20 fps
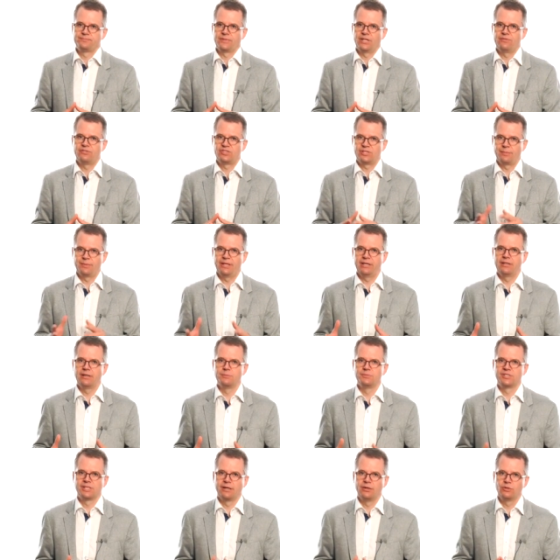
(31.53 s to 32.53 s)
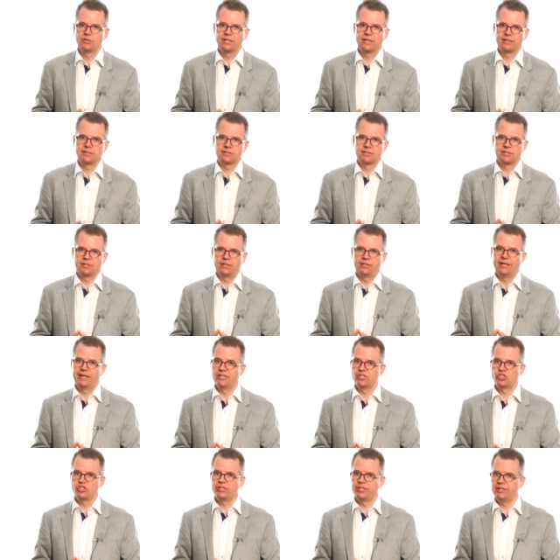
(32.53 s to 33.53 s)
If something comes out that an
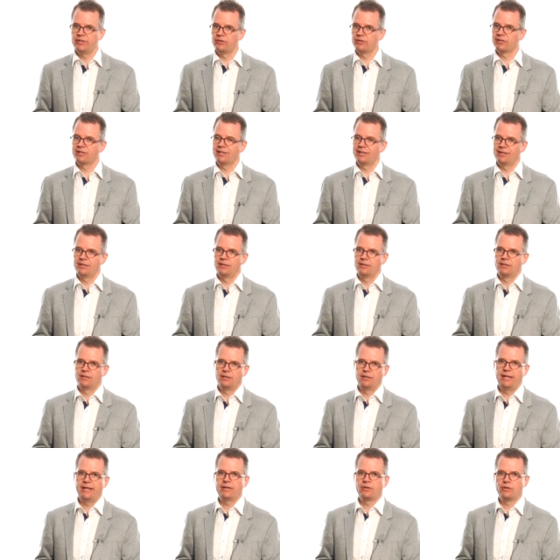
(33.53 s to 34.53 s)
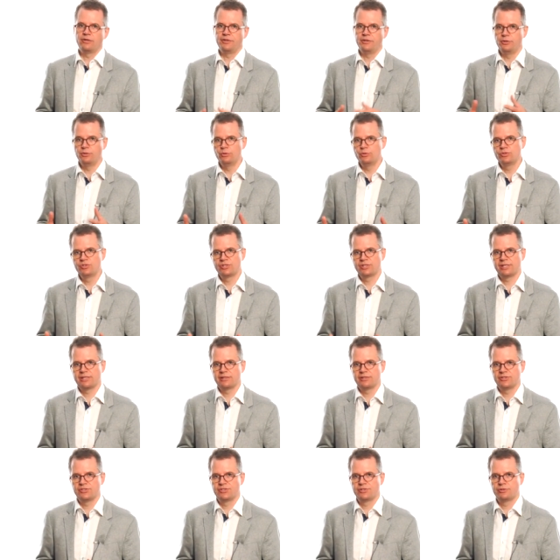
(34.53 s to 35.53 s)
engineer can later use
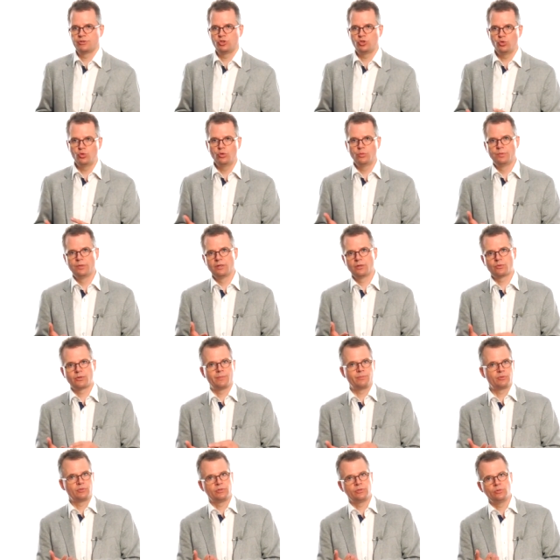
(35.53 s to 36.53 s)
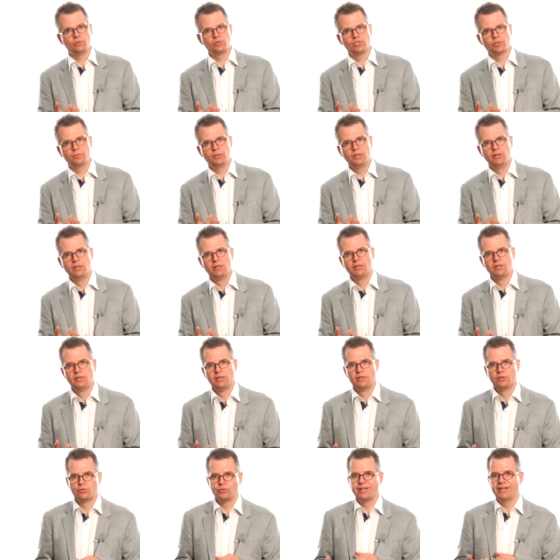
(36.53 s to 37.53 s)
that is doable, reproducible,
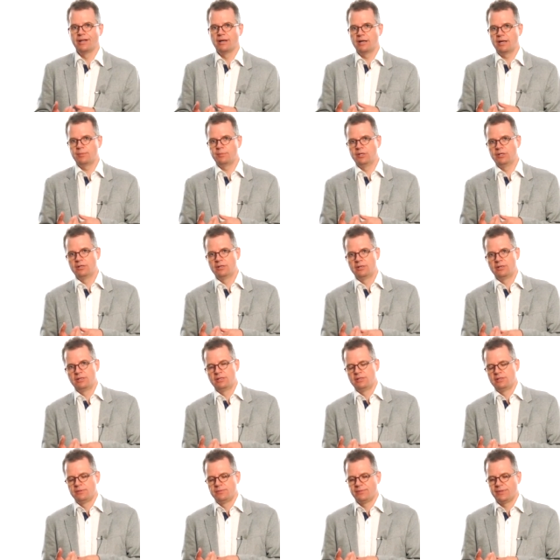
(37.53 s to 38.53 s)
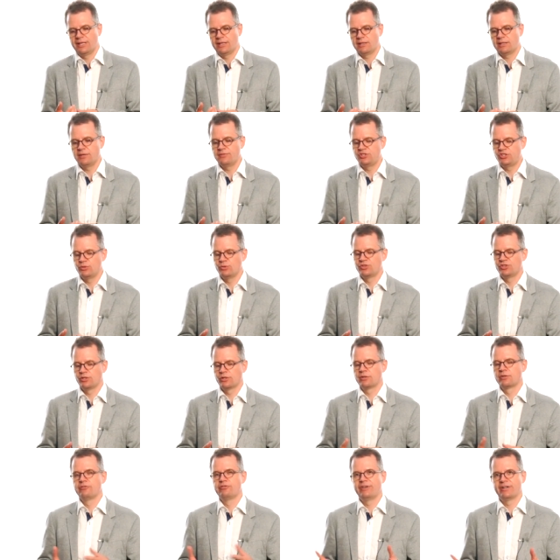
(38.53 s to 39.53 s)
reliable, gives you a
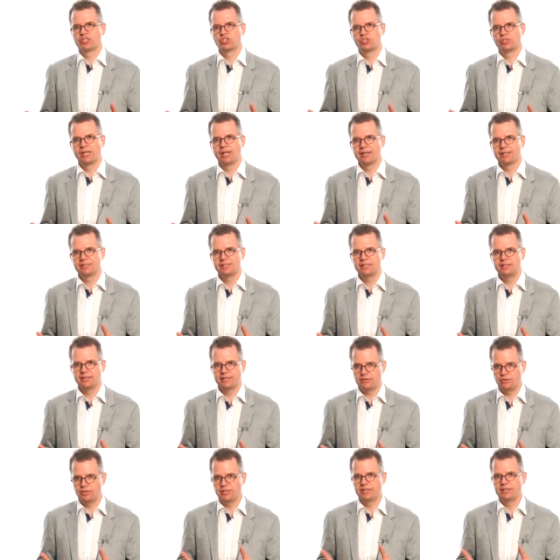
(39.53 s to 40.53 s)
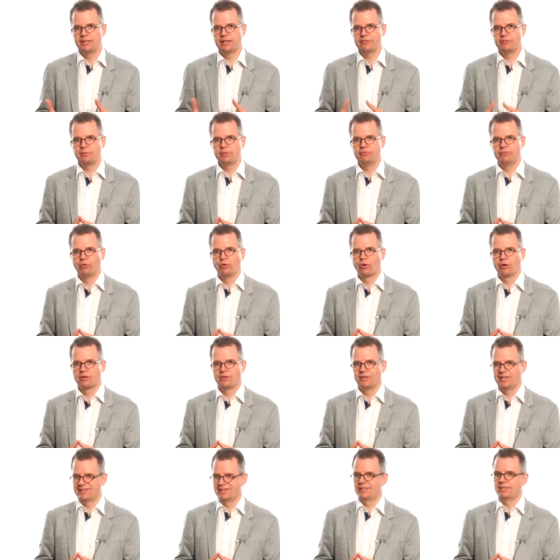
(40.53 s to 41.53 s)
certain functionality that you didn't have before,
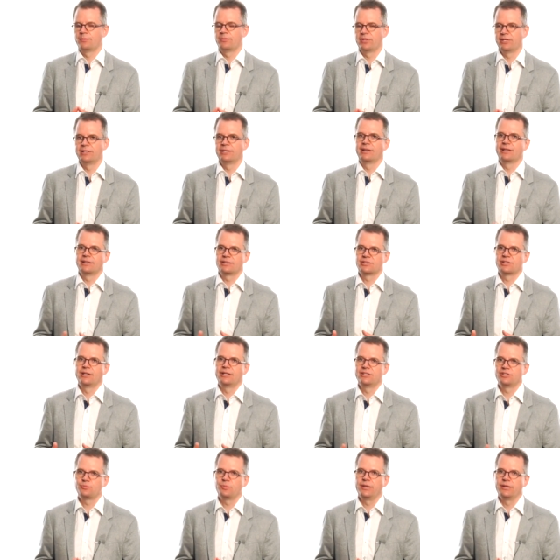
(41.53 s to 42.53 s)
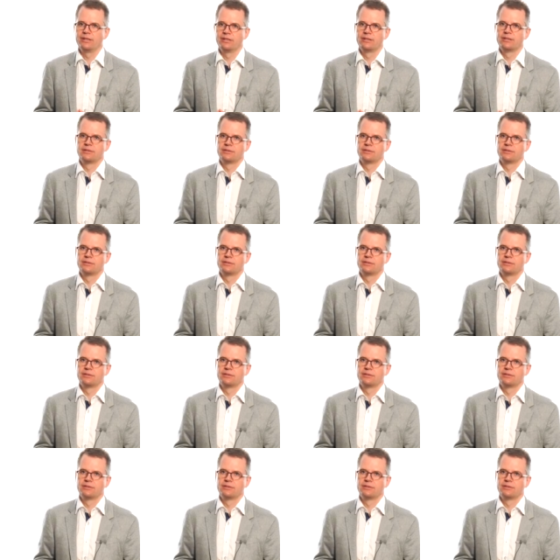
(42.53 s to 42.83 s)
that's something that excites me.